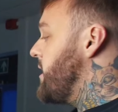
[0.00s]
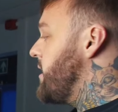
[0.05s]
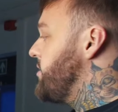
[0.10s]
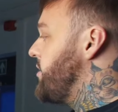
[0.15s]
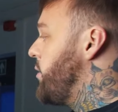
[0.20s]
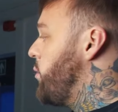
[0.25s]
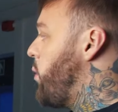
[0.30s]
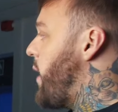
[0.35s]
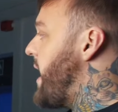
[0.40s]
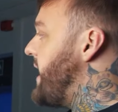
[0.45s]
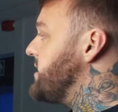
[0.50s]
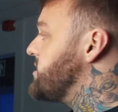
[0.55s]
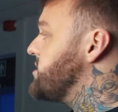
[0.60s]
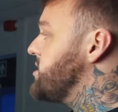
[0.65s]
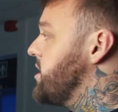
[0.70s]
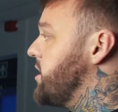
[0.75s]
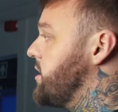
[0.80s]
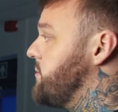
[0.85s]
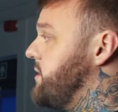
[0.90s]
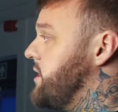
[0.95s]
The weights are
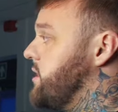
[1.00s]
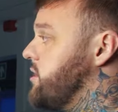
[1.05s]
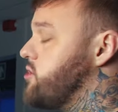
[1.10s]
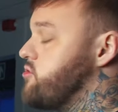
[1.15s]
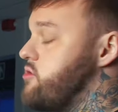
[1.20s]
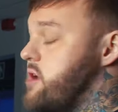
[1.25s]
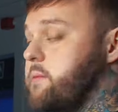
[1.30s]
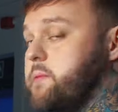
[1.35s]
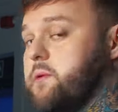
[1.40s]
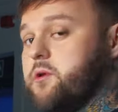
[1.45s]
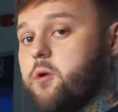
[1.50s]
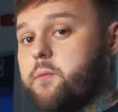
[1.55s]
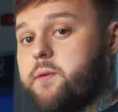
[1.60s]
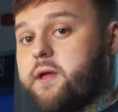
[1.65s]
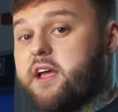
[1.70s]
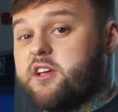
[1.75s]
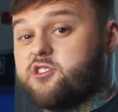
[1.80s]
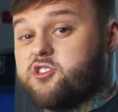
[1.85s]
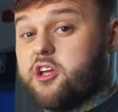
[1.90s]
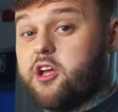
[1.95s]
going to be creeping up
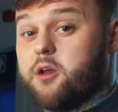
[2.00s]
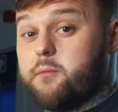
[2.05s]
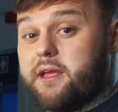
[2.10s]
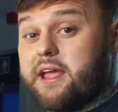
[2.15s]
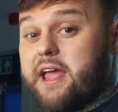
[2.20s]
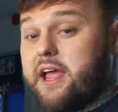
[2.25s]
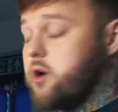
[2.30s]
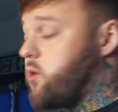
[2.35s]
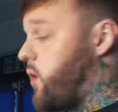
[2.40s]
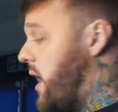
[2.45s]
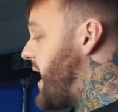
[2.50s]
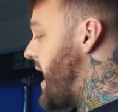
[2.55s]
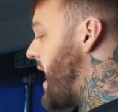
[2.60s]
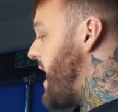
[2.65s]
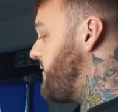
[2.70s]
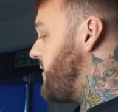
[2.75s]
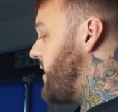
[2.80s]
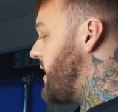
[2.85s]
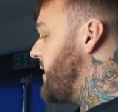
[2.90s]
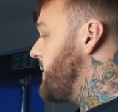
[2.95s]
here, so you're going to be getting quite
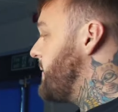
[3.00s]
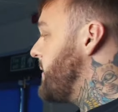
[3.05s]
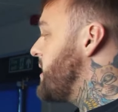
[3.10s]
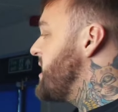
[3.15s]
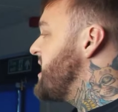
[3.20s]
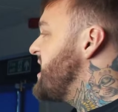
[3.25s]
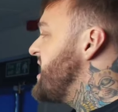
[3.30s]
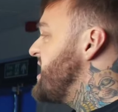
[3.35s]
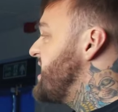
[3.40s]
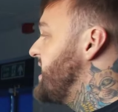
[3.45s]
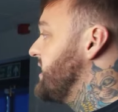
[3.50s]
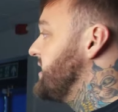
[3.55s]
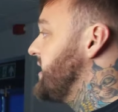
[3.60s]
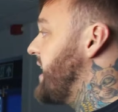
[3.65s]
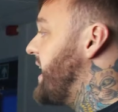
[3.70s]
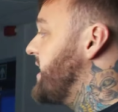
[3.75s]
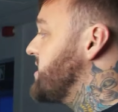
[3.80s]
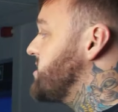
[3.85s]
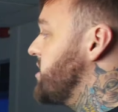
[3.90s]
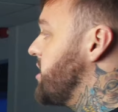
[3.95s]
heavy. Your
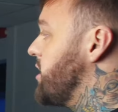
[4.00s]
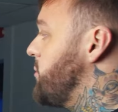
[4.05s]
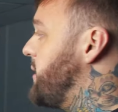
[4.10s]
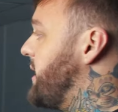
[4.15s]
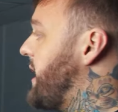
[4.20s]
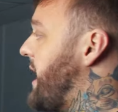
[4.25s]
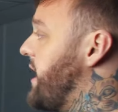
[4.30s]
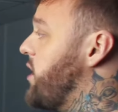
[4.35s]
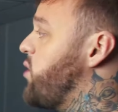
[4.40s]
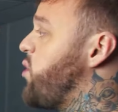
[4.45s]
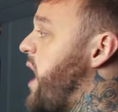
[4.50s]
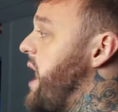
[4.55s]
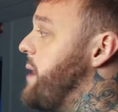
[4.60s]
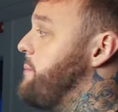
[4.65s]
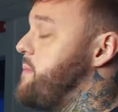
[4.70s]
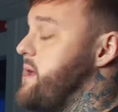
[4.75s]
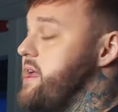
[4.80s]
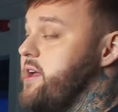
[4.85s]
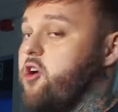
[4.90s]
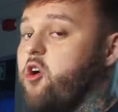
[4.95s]
legs are going to be getting
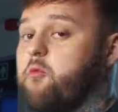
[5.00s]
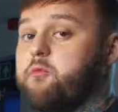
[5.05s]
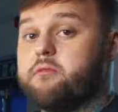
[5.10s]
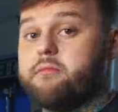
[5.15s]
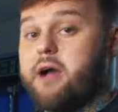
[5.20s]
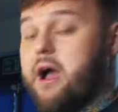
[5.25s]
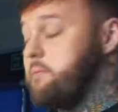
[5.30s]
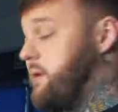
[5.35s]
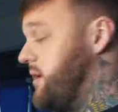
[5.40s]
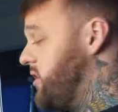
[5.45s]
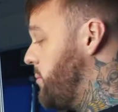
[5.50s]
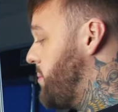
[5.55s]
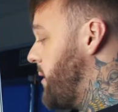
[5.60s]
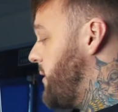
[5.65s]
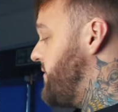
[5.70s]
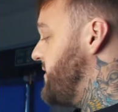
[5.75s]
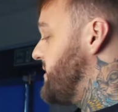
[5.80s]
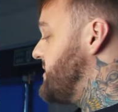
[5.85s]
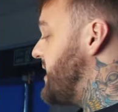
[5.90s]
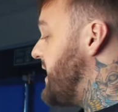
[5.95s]
quite beat up. You might be a little
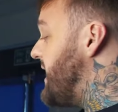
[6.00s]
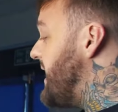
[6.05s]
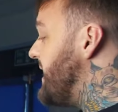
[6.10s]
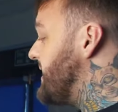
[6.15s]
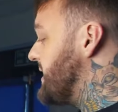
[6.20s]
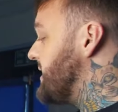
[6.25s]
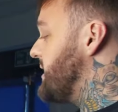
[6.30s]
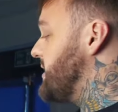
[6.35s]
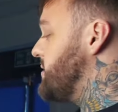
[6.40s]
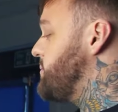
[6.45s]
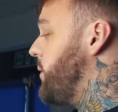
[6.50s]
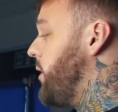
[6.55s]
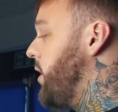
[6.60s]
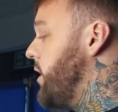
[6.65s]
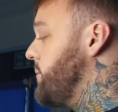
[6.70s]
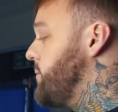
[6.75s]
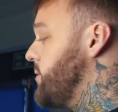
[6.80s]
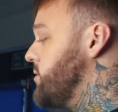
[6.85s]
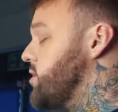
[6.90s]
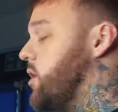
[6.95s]
bit fatigued at this
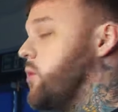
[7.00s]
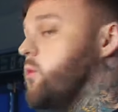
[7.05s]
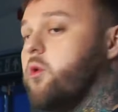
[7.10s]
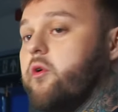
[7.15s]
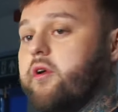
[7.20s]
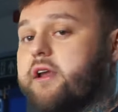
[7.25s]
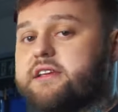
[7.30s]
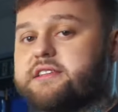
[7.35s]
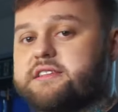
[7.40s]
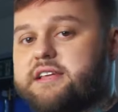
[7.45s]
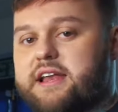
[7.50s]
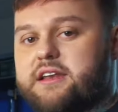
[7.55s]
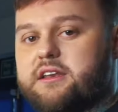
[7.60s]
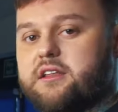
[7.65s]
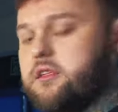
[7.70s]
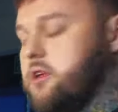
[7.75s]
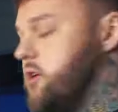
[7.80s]
point, but don't worry, it's the end of the